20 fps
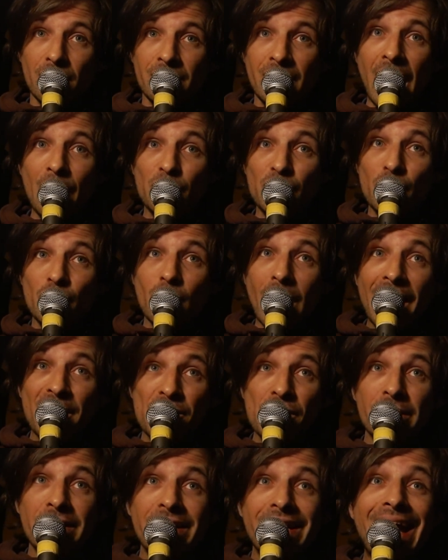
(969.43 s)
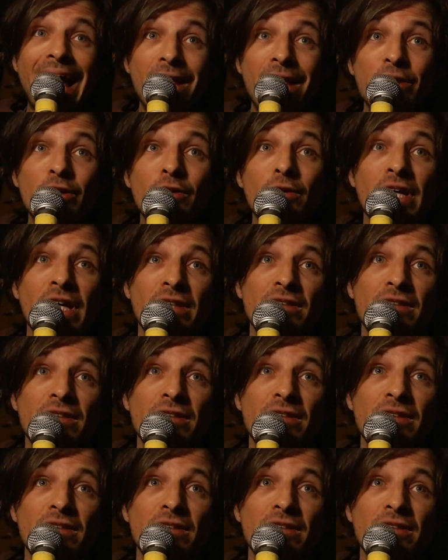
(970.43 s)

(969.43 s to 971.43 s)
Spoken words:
on how to actually calculate